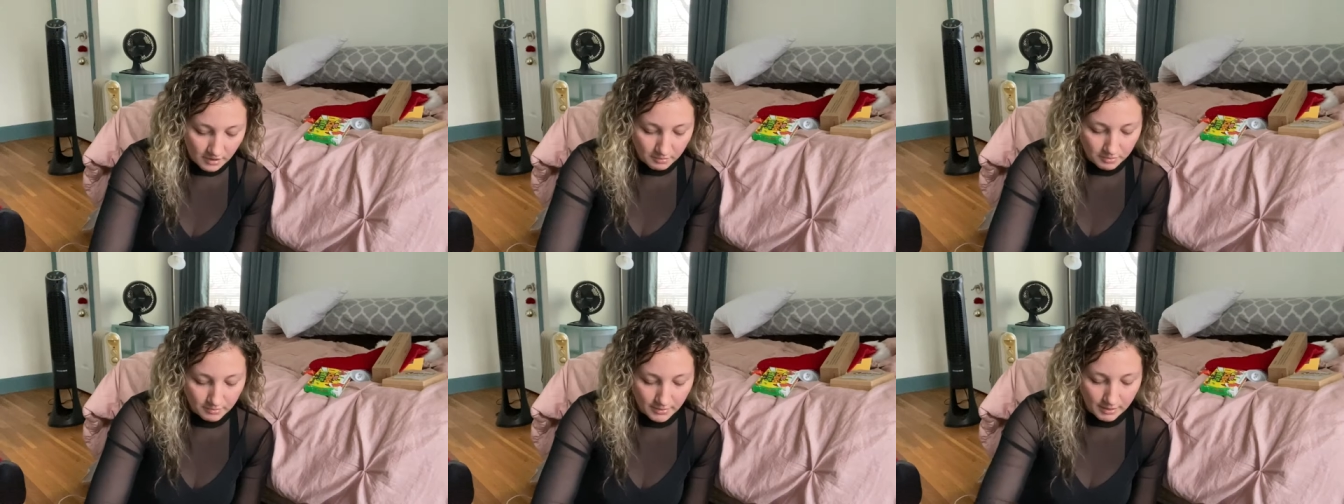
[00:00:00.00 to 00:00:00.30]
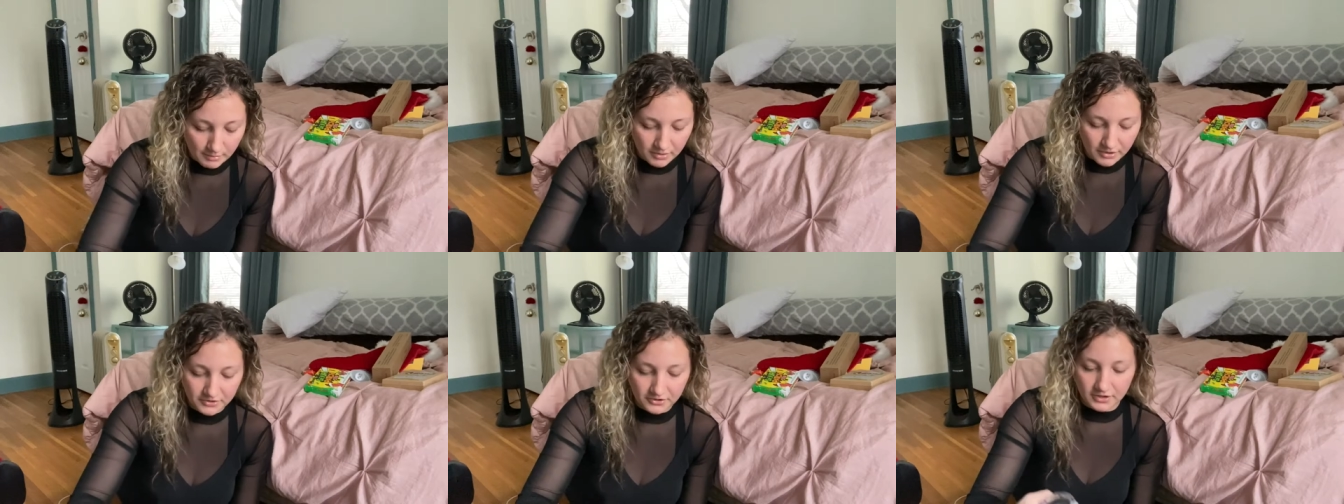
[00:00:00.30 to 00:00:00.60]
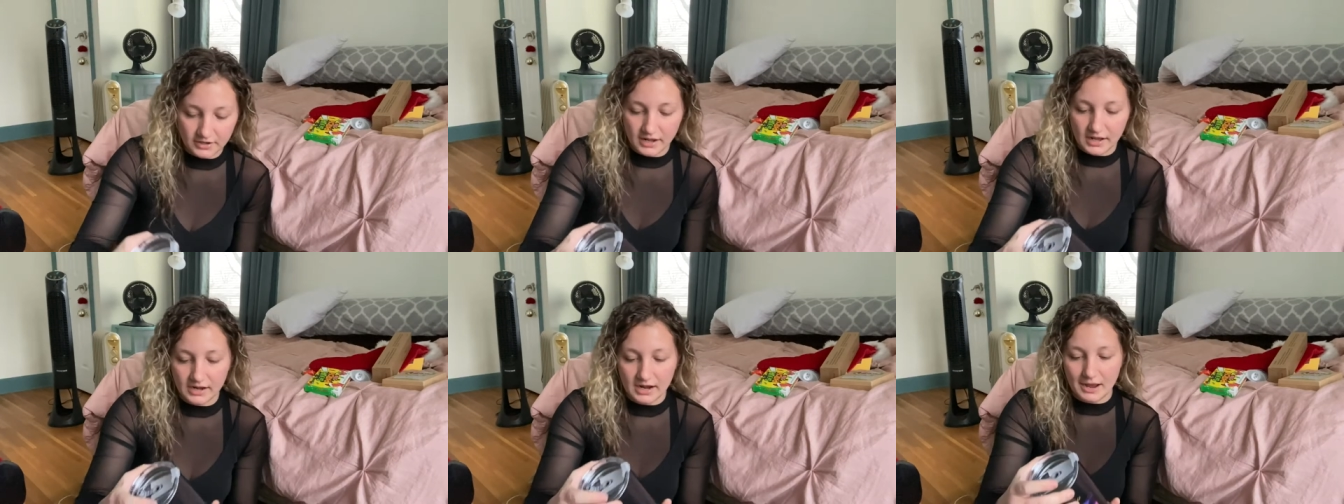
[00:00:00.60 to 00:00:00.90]
My brother and
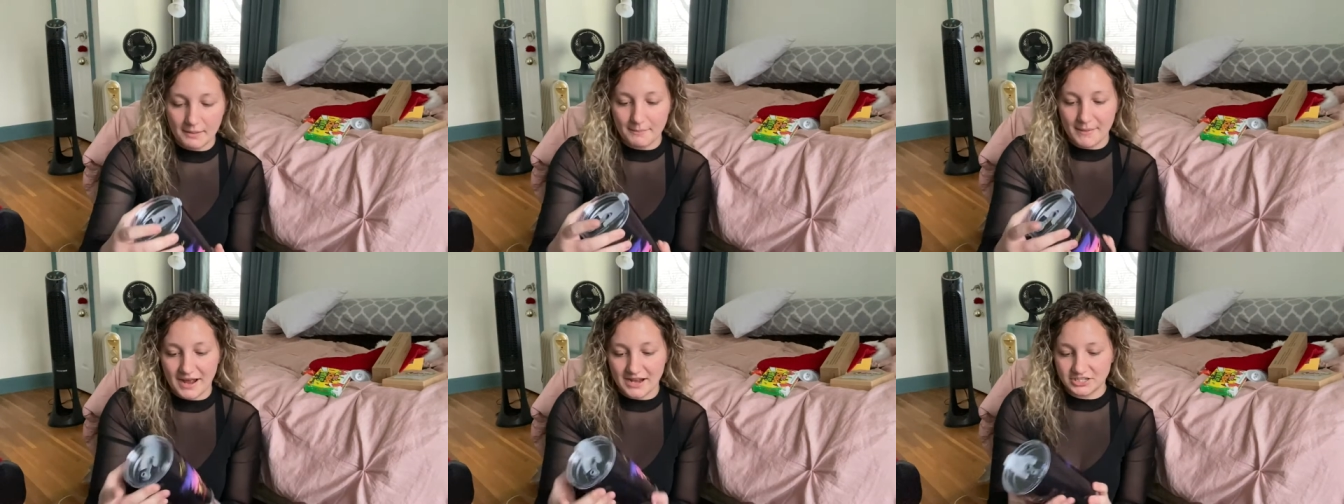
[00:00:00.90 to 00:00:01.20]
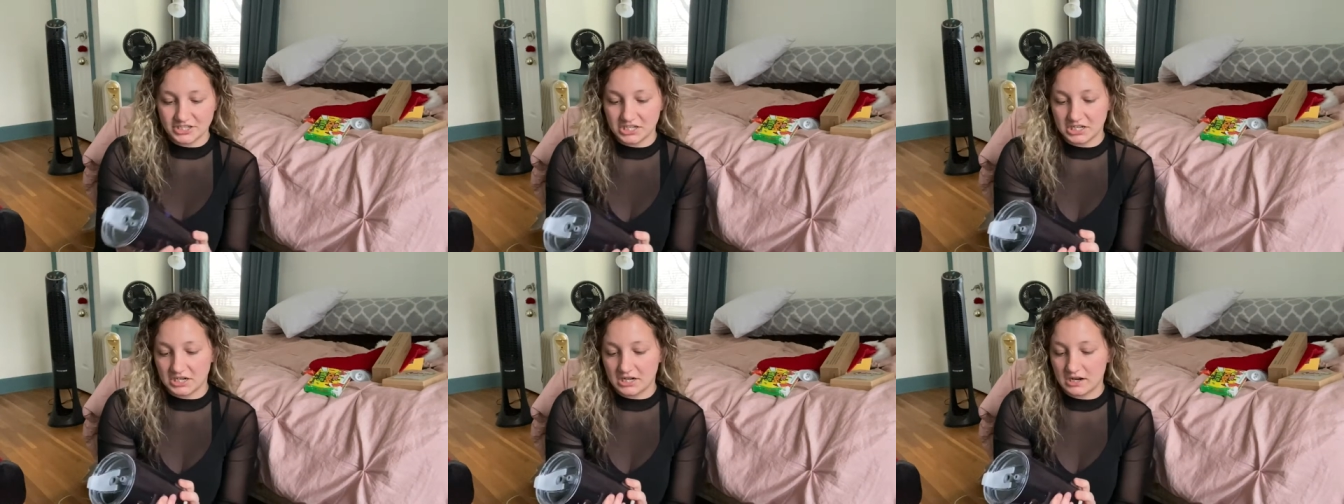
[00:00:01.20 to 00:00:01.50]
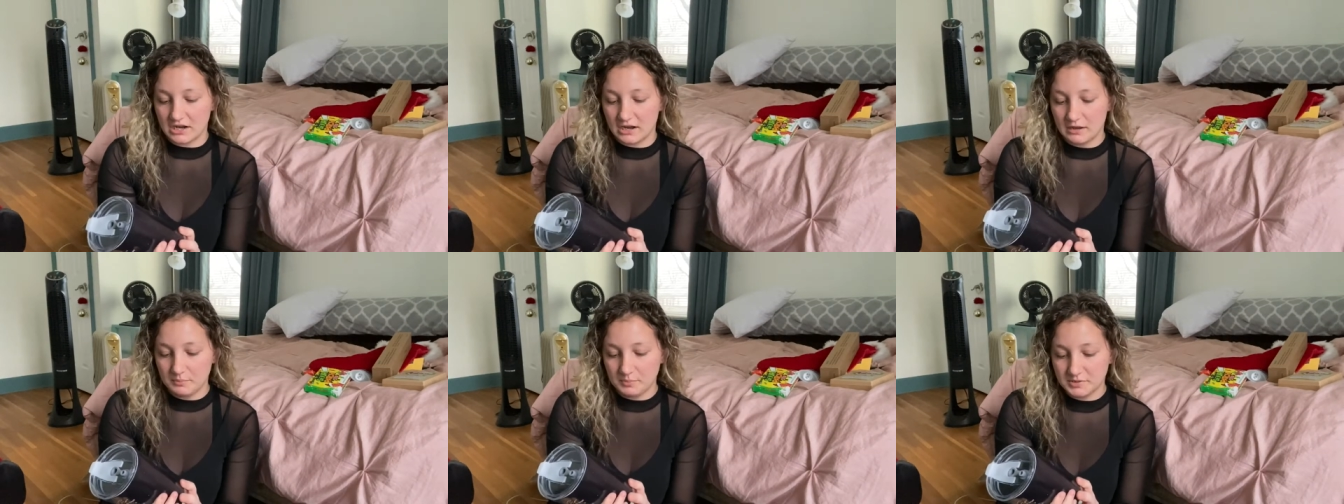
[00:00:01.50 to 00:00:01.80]
I got matching
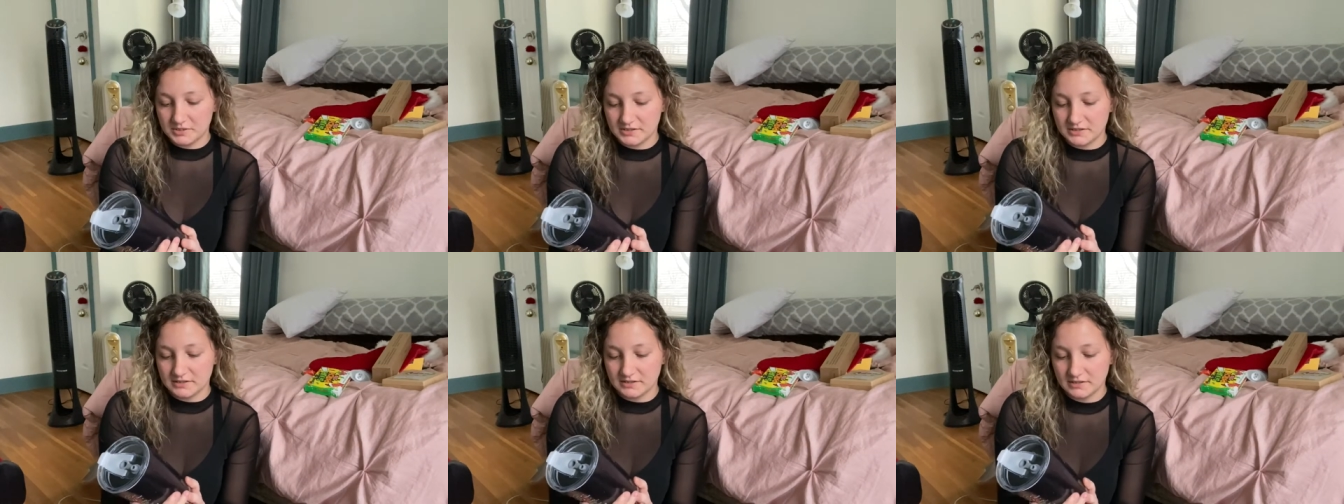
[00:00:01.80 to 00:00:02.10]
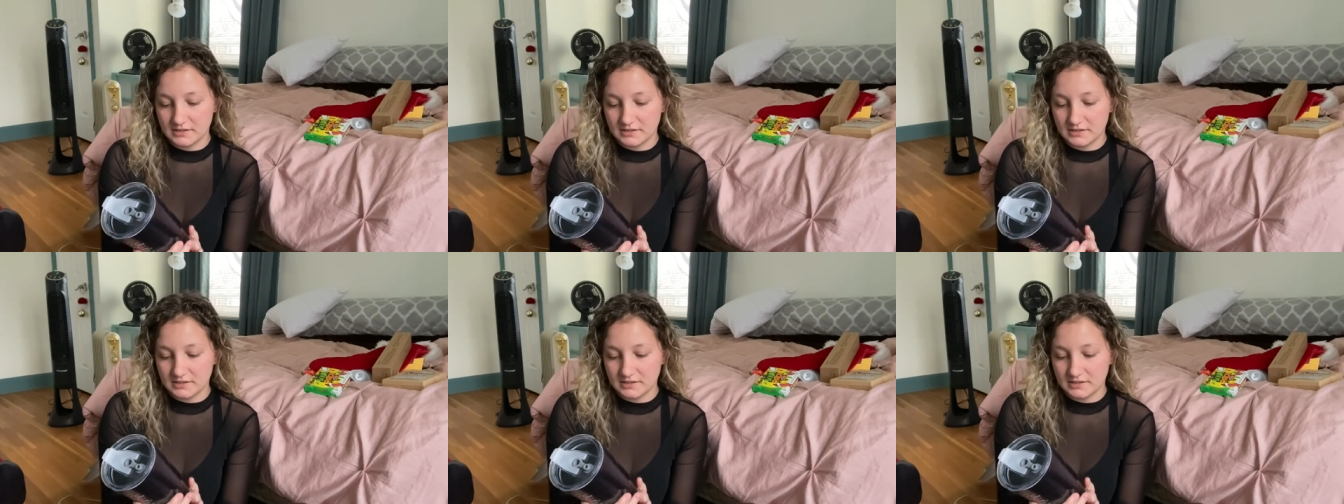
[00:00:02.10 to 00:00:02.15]
cups.